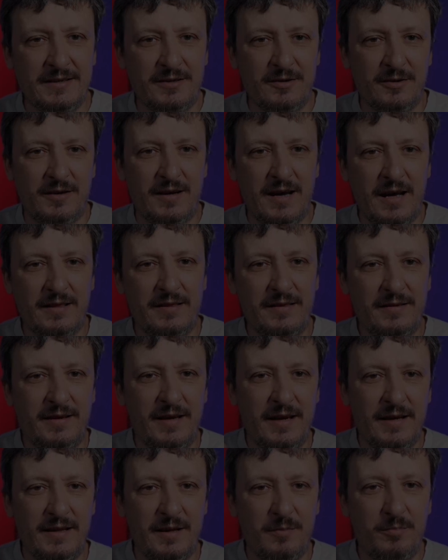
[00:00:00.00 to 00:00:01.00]
So cut
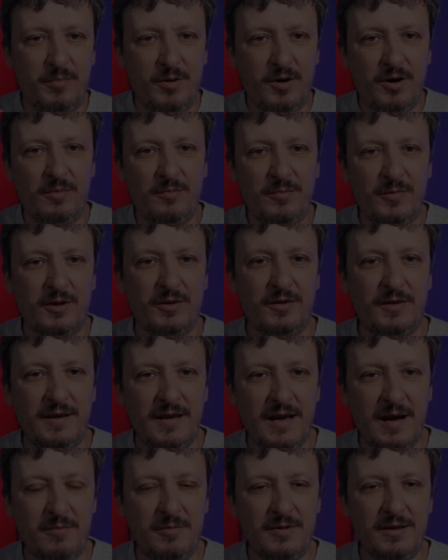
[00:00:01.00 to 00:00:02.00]
KEDA
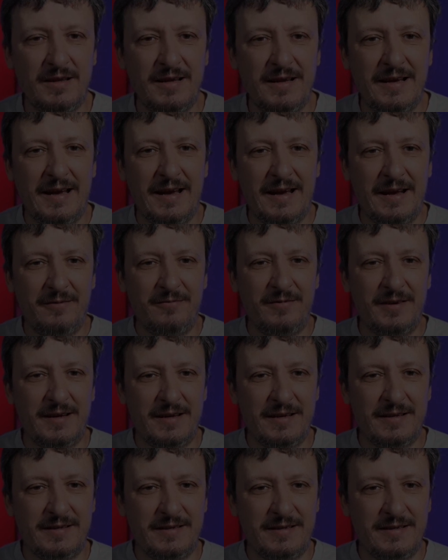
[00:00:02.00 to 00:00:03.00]
prom.yaml, and we
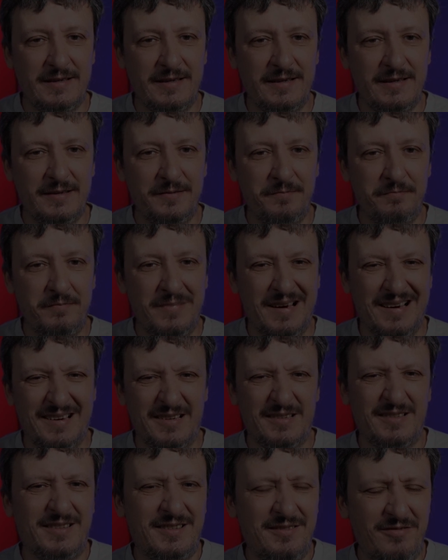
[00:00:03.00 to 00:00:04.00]
can see a
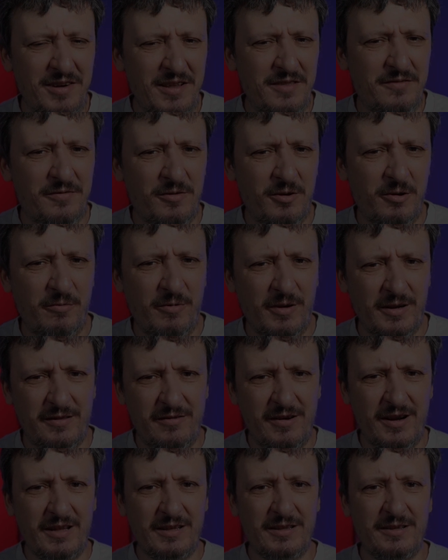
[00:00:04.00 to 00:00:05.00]
straightforward,
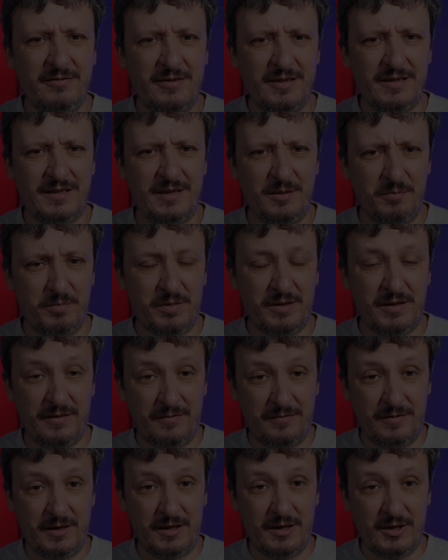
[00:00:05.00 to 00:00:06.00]
relatively simple
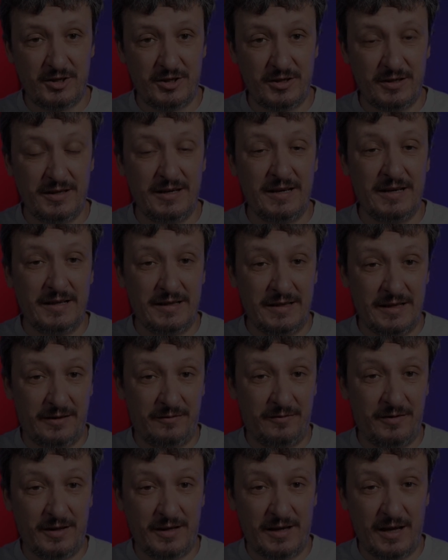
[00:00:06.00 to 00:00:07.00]
definition
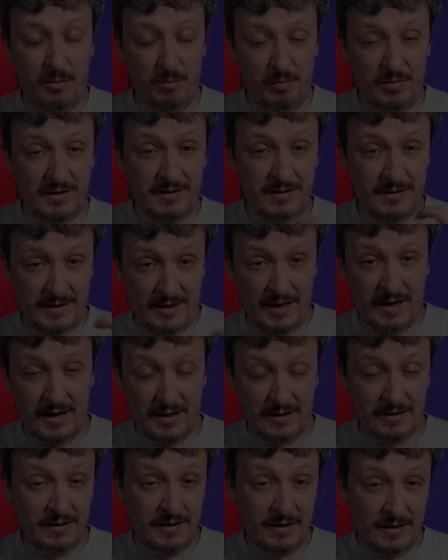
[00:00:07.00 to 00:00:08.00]
that will help us
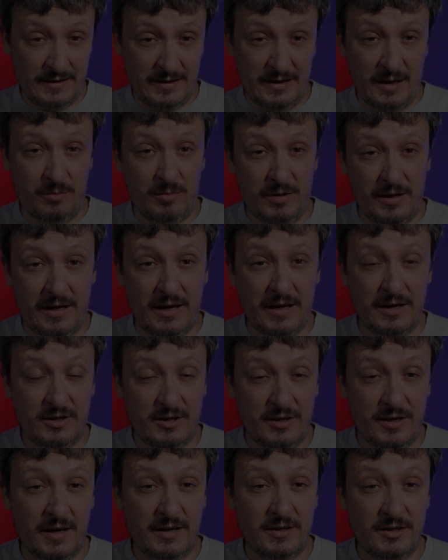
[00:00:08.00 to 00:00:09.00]
scale the
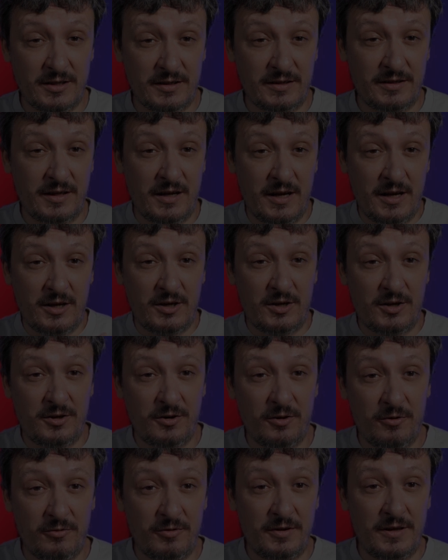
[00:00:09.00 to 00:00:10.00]
application I just
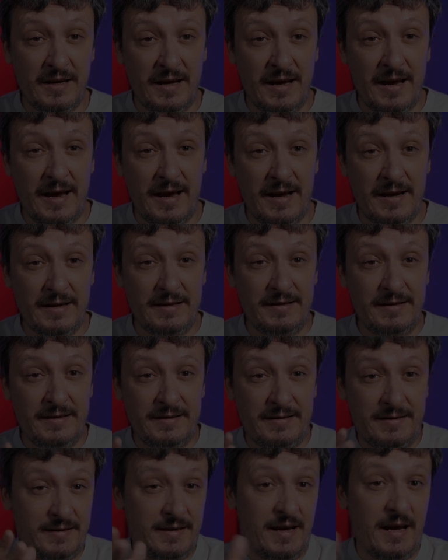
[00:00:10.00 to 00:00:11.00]
showed. And it
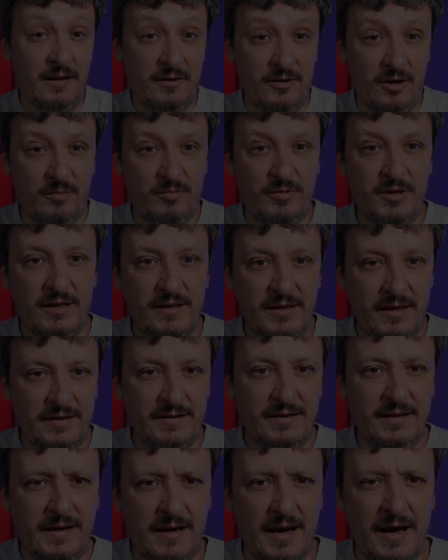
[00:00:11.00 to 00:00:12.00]
is scaled object, that's
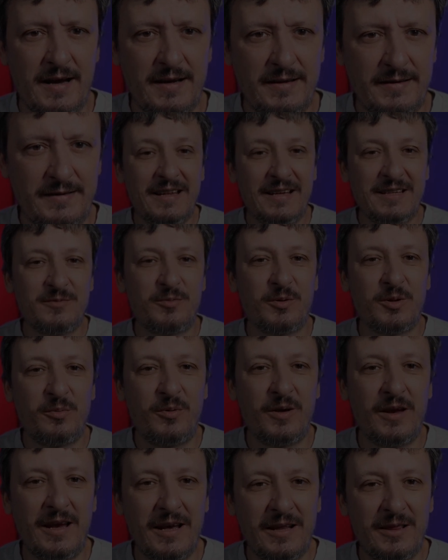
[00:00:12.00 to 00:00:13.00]
the kind. That's what
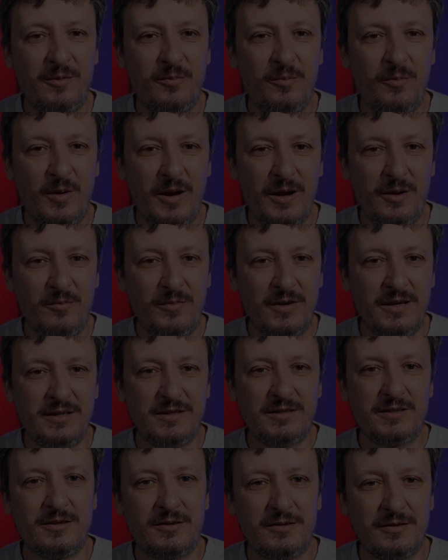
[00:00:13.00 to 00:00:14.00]
we get when we
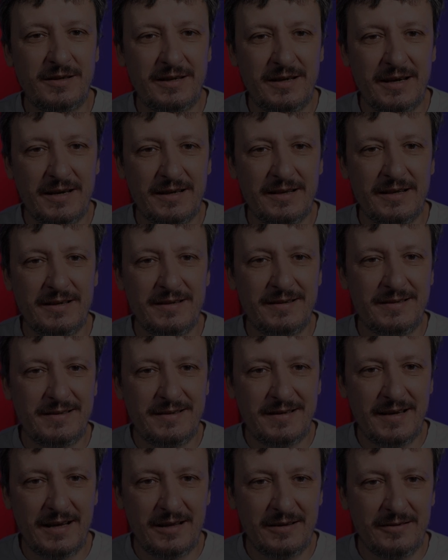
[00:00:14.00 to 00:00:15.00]
install KEDA
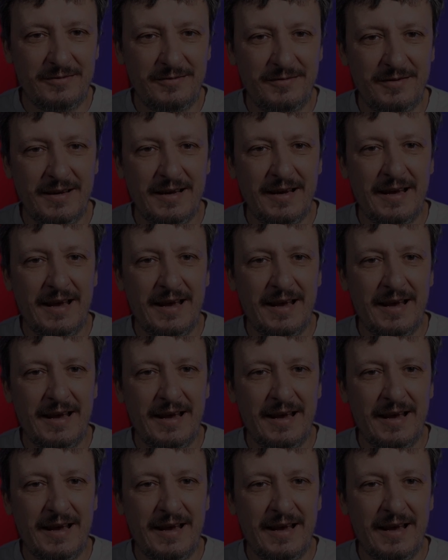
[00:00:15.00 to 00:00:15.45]
itself.